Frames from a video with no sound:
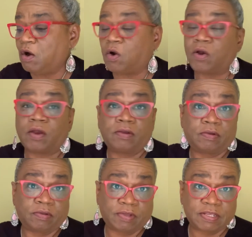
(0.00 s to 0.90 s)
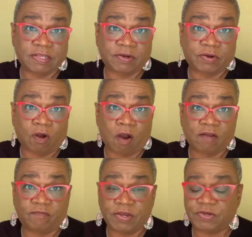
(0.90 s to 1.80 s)
or considered
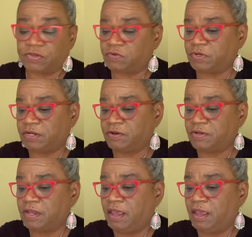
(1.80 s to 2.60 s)
artificial sweeteners.